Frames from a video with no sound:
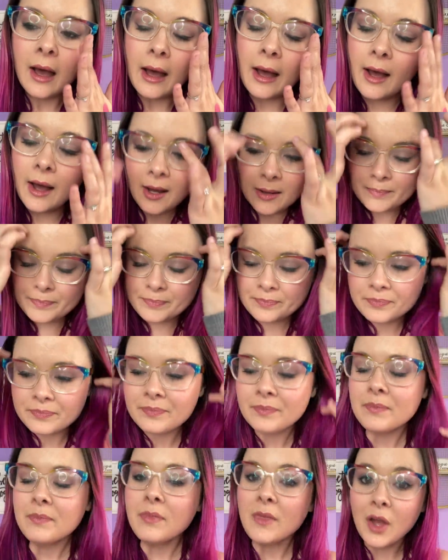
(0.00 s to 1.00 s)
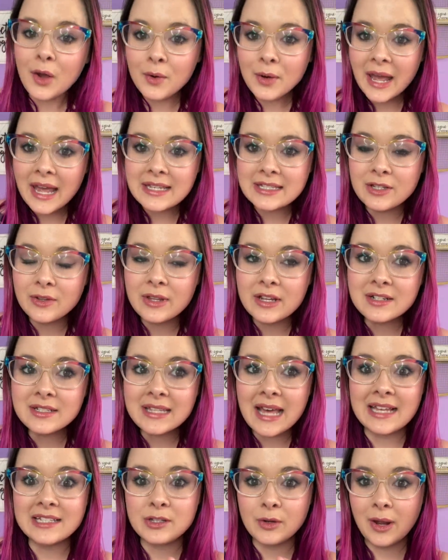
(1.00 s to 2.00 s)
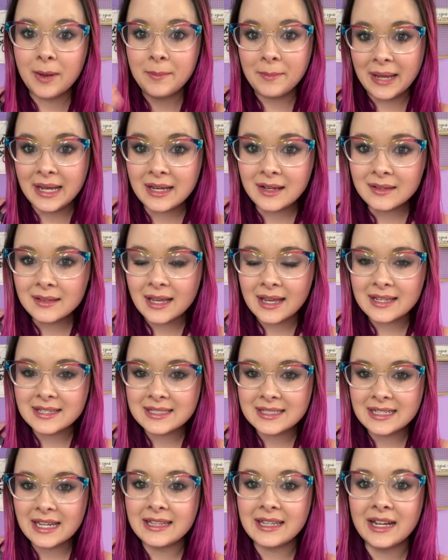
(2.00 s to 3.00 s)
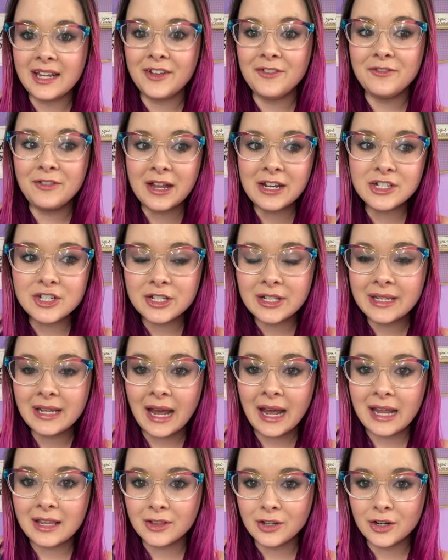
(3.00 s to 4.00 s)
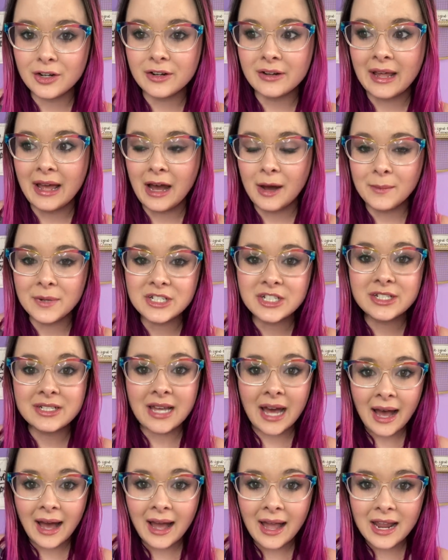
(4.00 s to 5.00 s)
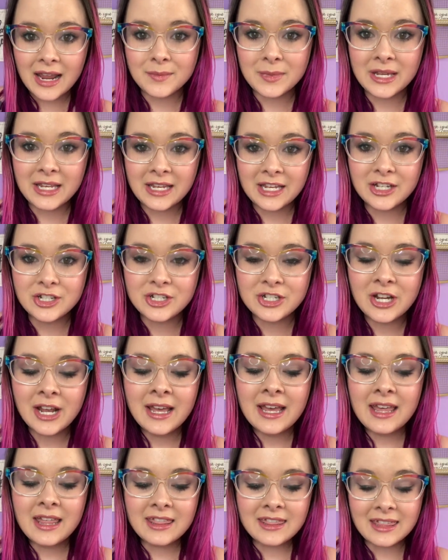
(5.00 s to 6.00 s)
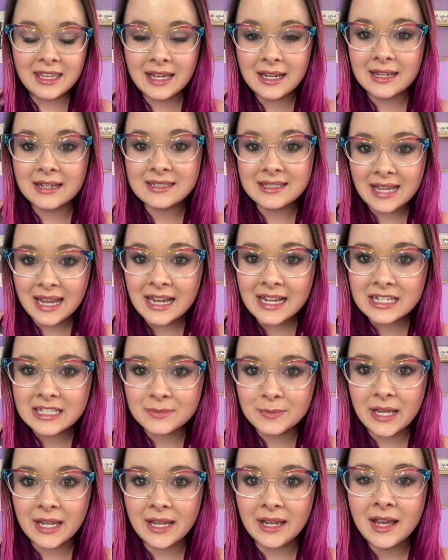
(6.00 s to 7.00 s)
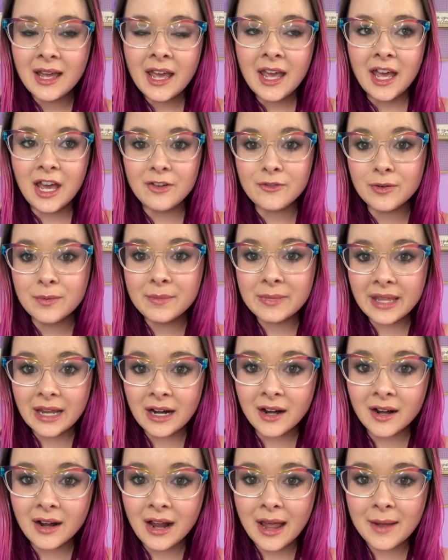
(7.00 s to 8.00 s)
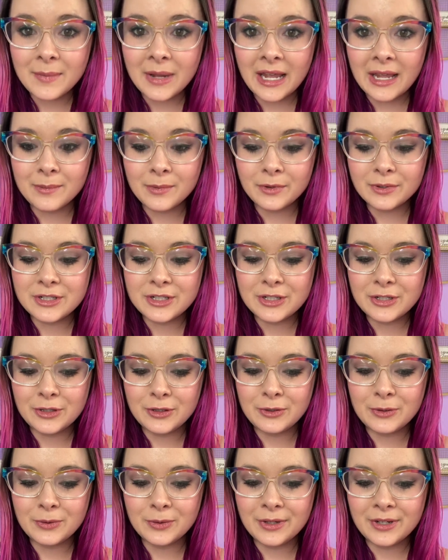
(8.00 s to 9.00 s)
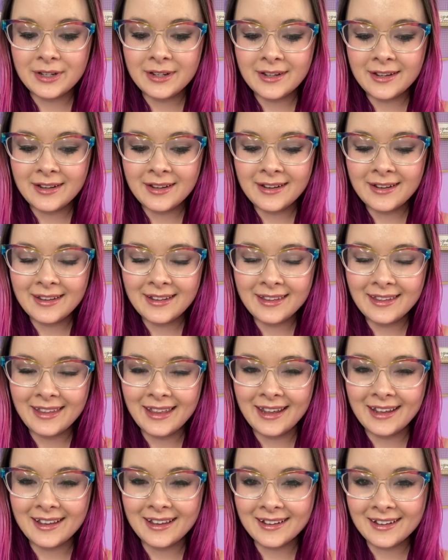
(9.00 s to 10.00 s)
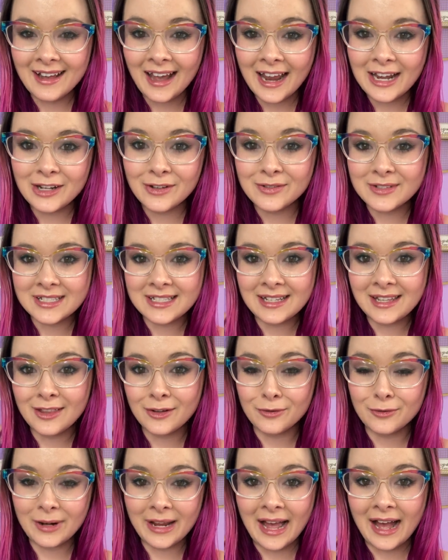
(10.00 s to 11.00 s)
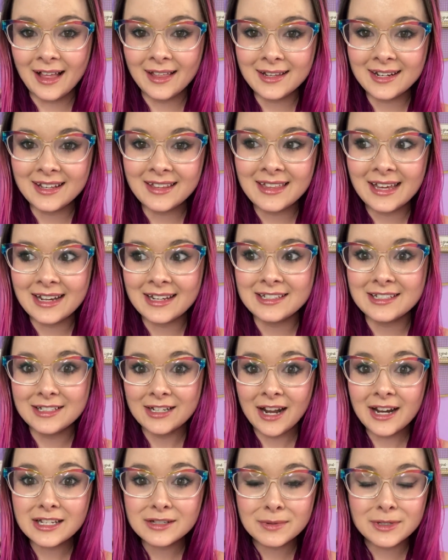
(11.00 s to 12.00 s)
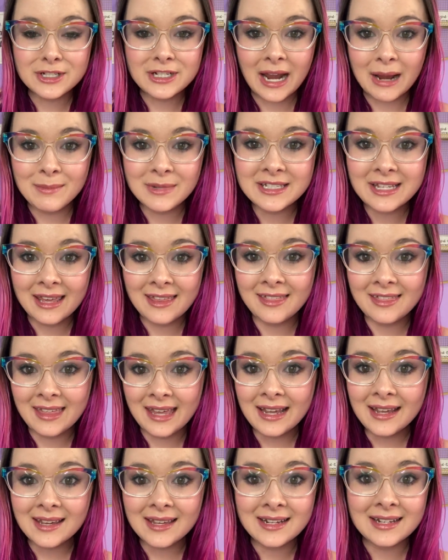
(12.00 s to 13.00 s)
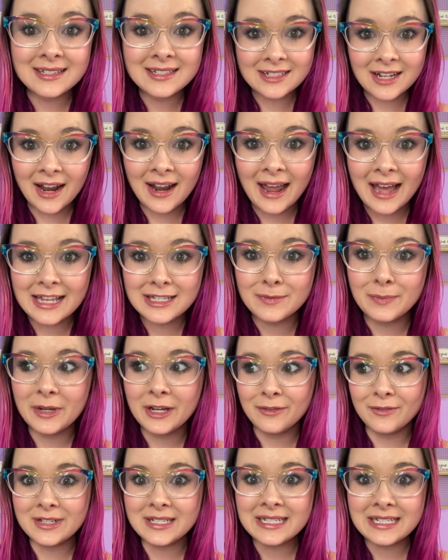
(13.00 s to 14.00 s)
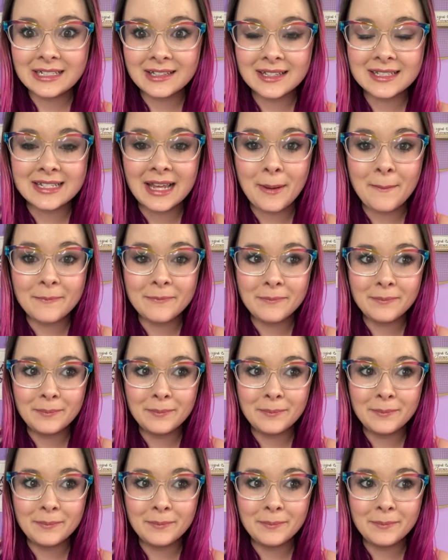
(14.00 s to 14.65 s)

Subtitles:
Okay, so there's that. So I make a list, and then eventually I learn how much time each thing takes me. And from there, I'm able to like kind of see the reality that it's not as much time as I think, and it's not as big of a deal as I